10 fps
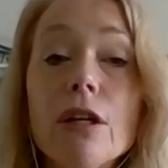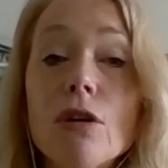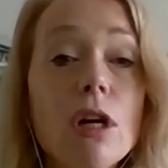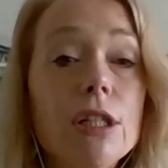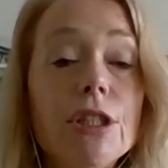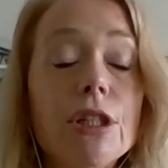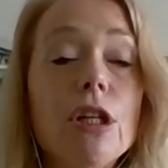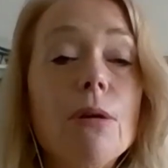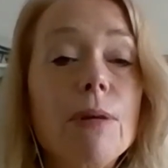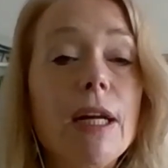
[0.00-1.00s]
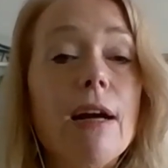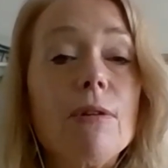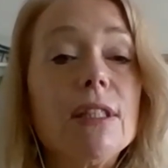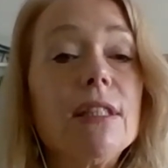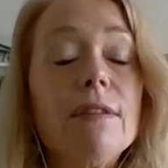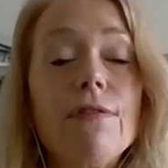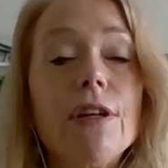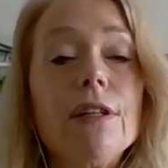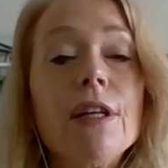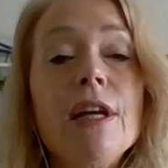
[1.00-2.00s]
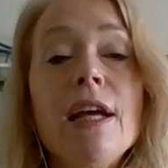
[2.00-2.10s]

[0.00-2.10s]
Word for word: across the globe and how it's different.